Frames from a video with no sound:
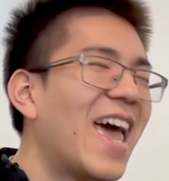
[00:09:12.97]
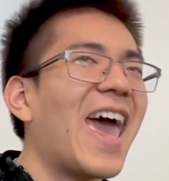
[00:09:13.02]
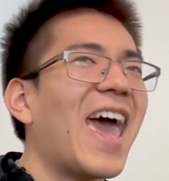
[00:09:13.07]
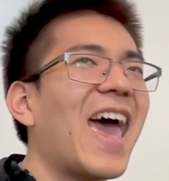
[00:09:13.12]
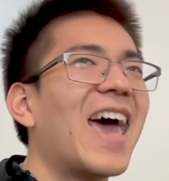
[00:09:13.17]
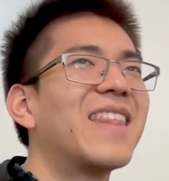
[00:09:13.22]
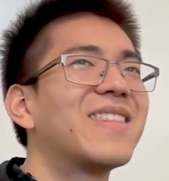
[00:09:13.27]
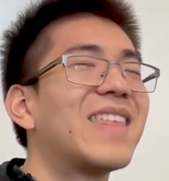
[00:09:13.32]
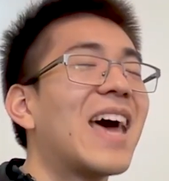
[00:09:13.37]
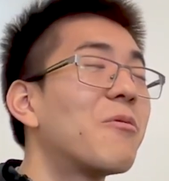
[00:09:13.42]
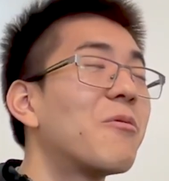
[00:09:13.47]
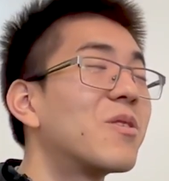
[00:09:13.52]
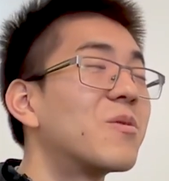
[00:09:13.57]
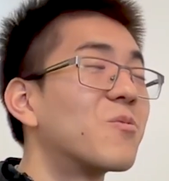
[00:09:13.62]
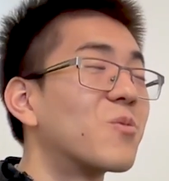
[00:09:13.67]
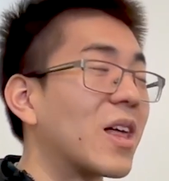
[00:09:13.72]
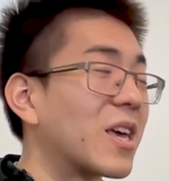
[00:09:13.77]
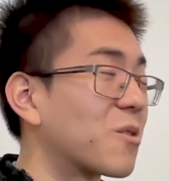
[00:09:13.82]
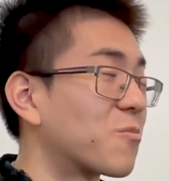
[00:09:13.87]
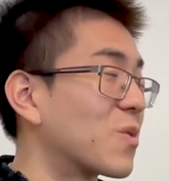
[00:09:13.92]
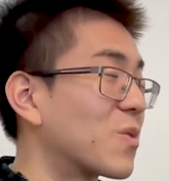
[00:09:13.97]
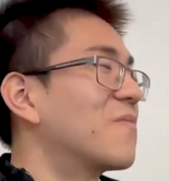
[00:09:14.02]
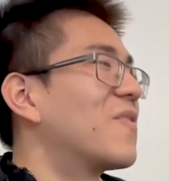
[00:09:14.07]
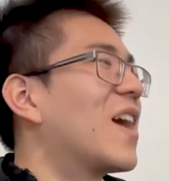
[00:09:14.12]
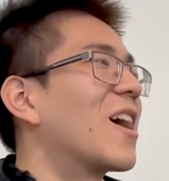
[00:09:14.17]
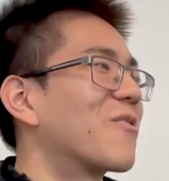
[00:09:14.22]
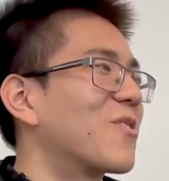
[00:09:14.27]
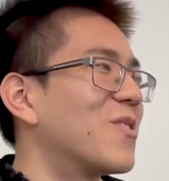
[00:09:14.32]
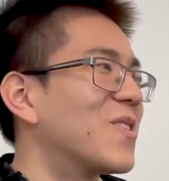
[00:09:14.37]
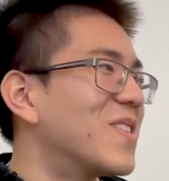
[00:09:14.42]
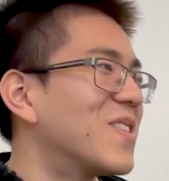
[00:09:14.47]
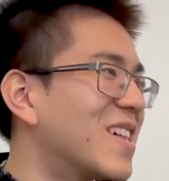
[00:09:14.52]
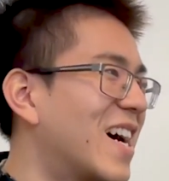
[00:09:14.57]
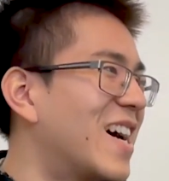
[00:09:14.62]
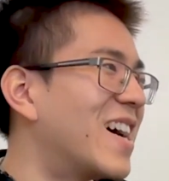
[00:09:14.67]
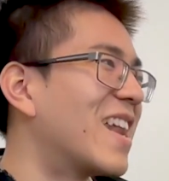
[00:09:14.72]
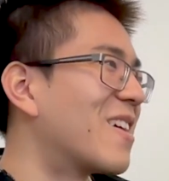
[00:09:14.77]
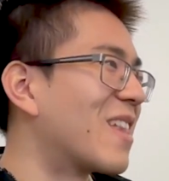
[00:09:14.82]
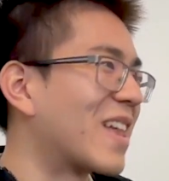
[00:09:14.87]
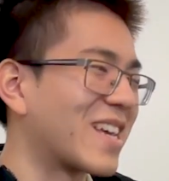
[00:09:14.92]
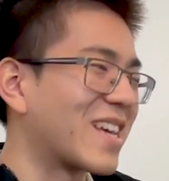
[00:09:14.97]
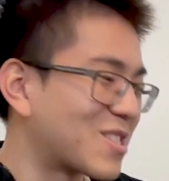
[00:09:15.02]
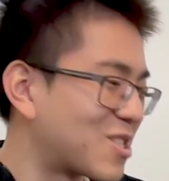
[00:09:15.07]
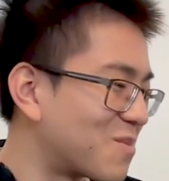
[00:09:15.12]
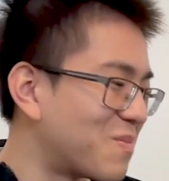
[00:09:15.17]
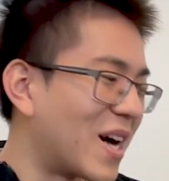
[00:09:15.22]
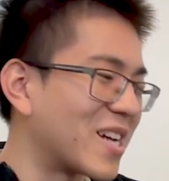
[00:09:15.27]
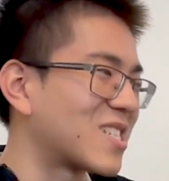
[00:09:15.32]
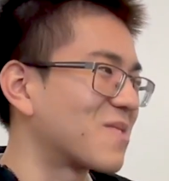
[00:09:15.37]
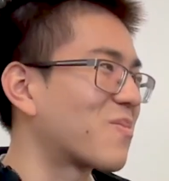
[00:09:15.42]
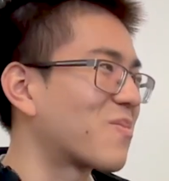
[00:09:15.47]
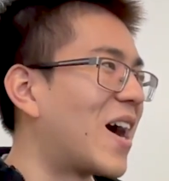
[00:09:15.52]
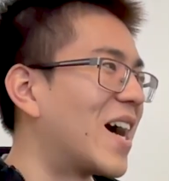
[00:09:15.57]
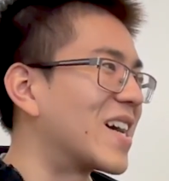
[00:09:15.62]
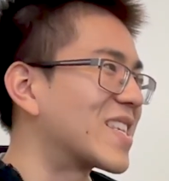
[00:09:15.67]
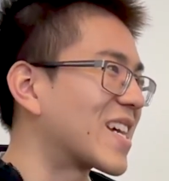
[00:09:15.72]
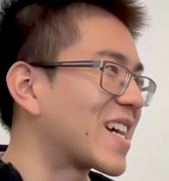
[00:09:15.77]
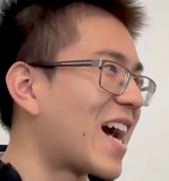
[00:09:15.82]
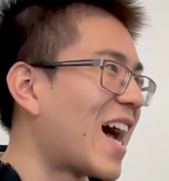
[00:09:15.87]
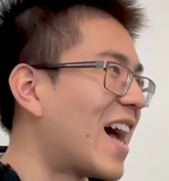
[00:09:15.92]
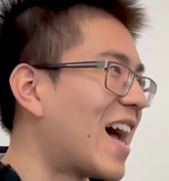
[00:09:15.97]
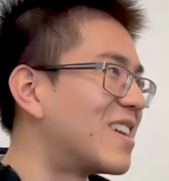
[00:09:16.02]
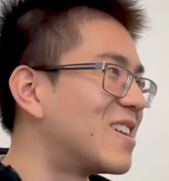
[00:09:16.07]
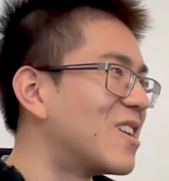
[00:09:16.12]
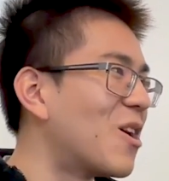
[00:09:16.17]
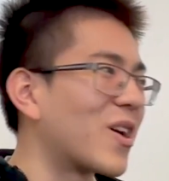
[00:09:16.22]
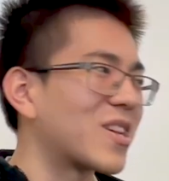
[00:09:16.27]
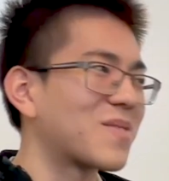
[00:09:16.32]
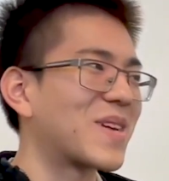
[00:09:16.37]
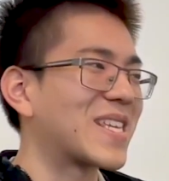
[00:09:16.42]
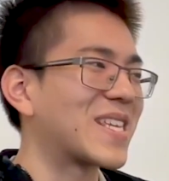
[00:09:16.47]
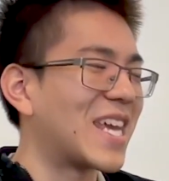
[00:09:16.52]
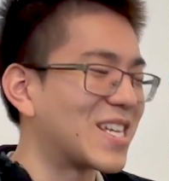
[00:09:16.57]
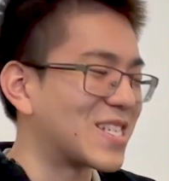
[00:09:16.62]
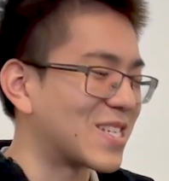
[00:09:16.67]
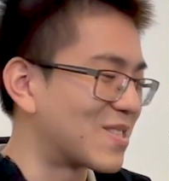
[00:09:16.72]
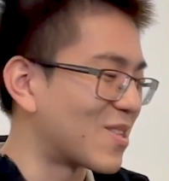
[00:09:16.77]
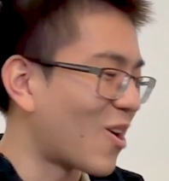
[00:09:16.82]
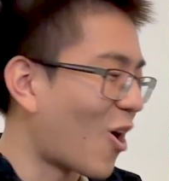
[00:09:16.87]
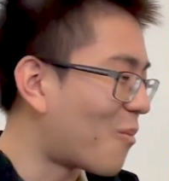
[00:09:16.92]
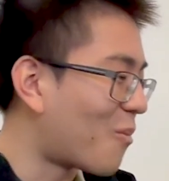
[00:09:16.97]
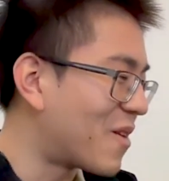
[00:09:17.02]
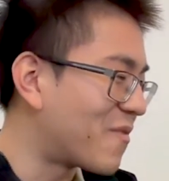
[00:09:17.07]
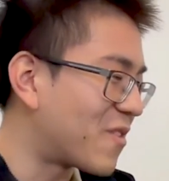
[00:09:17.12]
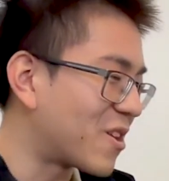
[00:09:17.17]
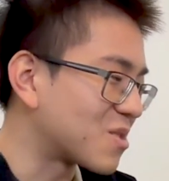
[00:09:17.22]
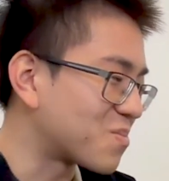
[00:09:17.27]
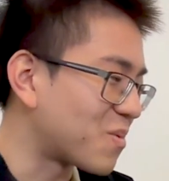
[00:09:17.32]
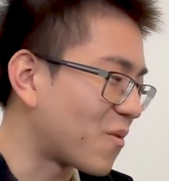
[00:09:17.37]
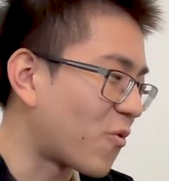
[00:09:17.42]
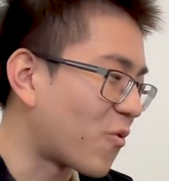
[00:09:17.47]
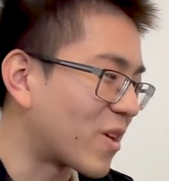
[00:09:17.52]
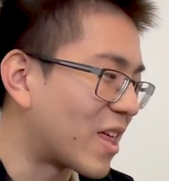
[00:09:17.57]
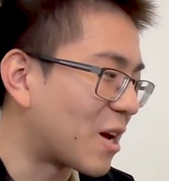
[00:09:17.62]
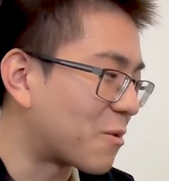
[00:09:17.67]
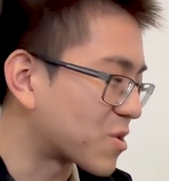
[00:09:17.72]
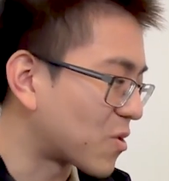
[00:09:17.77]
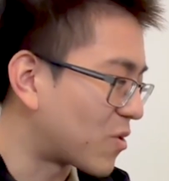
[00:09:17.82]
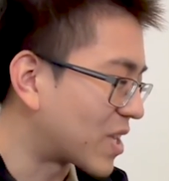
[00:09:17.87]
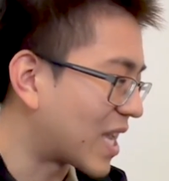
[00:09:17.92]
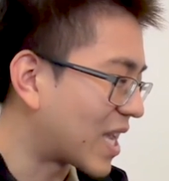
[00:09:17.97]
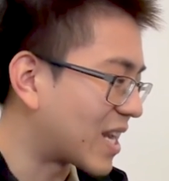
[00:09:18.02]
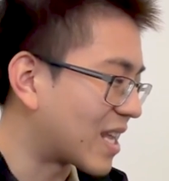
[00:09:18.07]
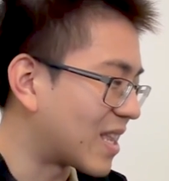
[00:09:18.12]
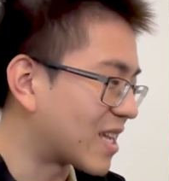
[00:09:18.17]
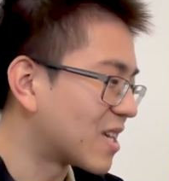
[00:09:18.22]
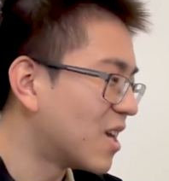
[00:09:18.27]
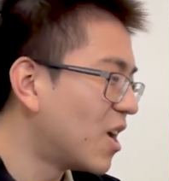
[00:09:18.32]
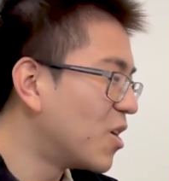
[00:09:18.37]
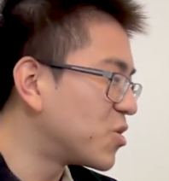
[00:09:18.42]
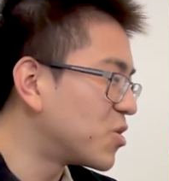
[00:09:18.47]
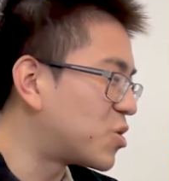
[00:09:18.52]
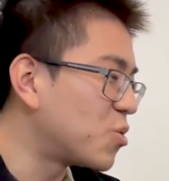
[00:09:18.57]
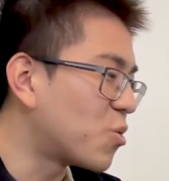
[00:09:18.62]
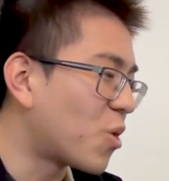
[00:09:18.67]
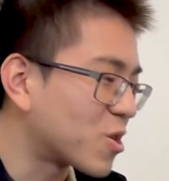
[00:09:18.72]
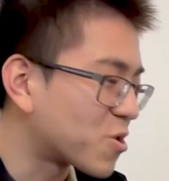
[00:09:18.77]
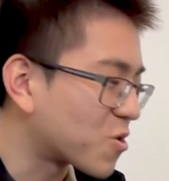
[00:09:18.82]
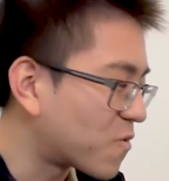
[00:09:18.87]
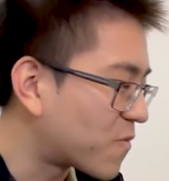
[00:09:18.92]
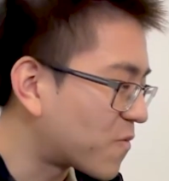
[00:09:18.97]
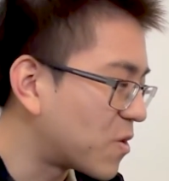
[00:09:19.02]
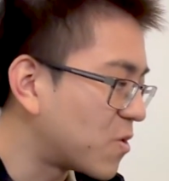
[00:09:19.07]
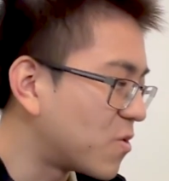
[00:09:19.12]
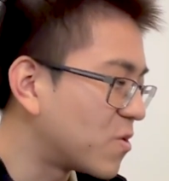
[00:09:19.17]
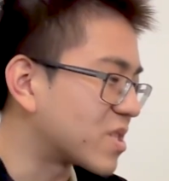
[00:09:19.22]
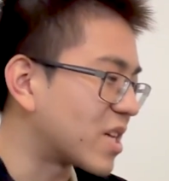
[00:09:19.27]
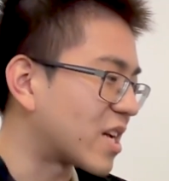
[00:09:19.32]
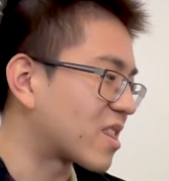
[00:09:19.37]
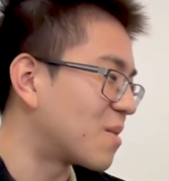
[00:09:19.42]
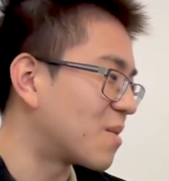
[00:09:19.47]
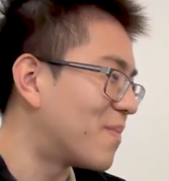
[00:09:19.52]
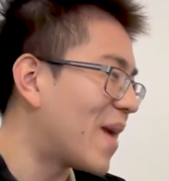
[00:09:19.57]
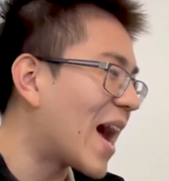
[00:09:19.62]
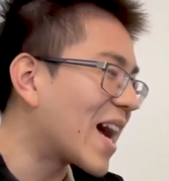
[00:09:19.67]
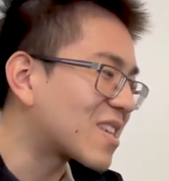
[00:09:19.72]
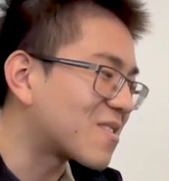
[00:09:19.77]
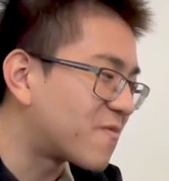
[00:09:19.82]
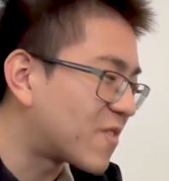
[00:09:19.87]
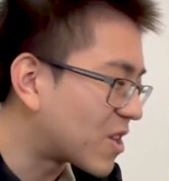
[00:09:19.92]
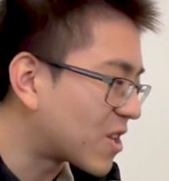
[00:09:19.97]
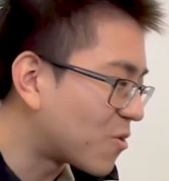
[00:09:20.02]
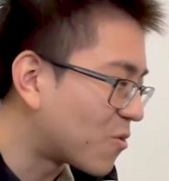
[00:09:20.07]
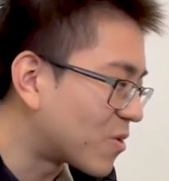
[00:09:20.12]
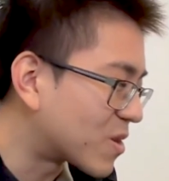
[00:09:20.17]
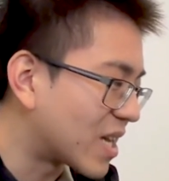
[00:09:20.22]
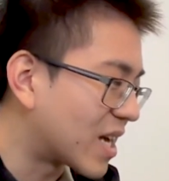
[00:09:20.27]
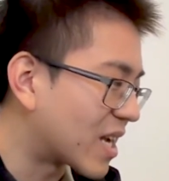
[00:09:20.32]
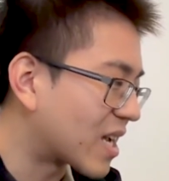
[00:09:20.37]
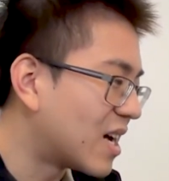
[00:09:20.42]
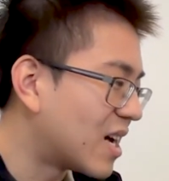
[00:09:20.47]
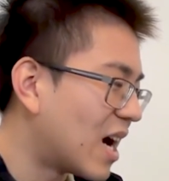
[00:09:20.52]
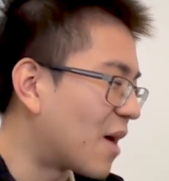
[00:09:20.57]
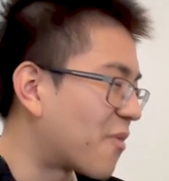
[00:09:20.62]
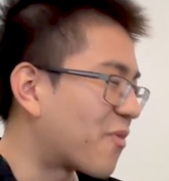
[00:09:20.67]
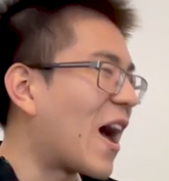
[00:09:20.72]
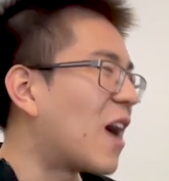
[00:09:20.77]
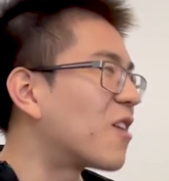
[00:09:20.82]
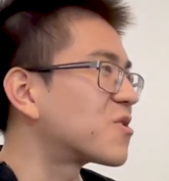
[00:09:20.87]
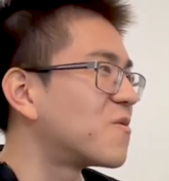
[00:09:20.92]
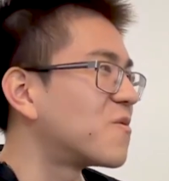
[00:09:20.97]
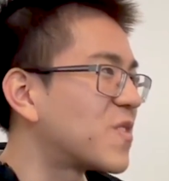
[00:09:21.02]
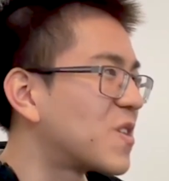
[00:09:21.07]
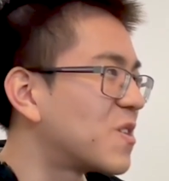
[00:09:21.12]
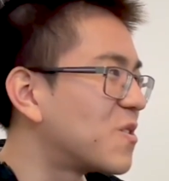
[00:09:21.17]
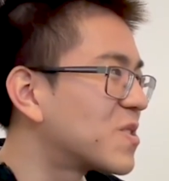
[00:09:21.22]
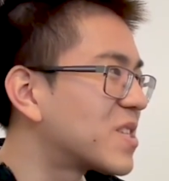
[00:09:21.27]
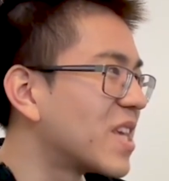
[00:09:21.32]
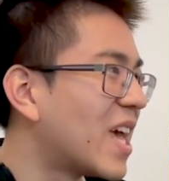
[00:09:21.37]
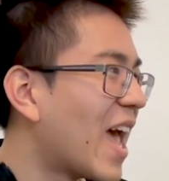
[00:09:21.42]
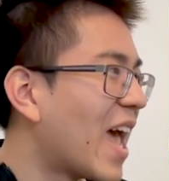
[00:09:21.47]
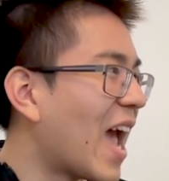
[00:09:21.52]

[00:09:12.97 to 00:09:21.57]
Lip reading: And that went like really viral, like to my surprise. Like I had no expectations. All my videos before that was only getting like 200 views. Like the max video was like 1,000 views.